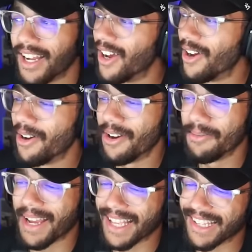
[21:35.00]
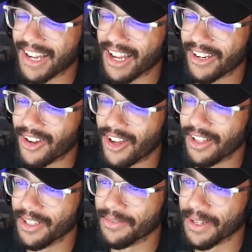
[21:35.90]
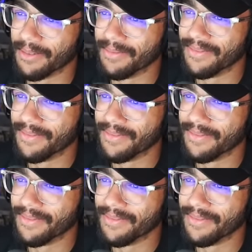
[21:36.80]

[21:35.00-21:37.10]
Oh my god, all of them.